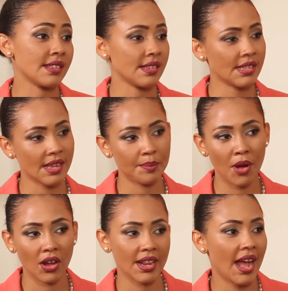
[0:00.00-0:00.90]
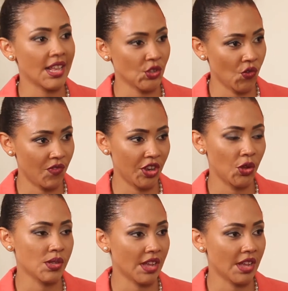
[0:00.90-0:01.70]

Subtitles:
listening to podcasts or videos